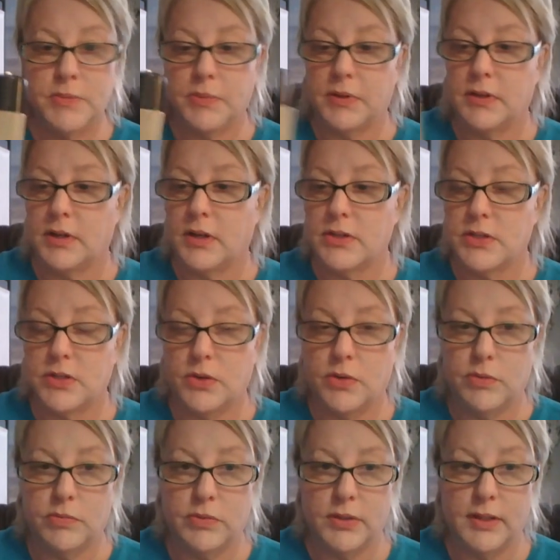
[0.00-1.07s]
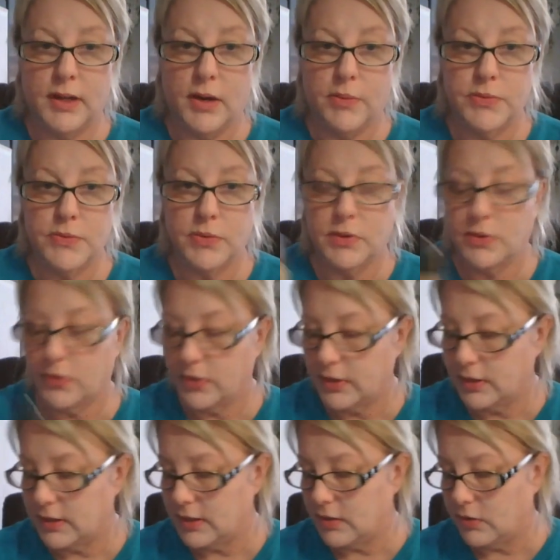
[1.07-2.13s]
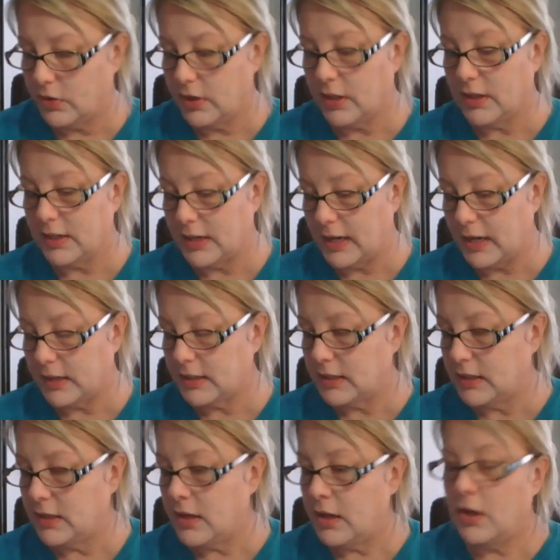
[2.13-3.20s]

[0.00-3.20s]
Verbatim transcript: but it also really helps with the oil, oil and acne.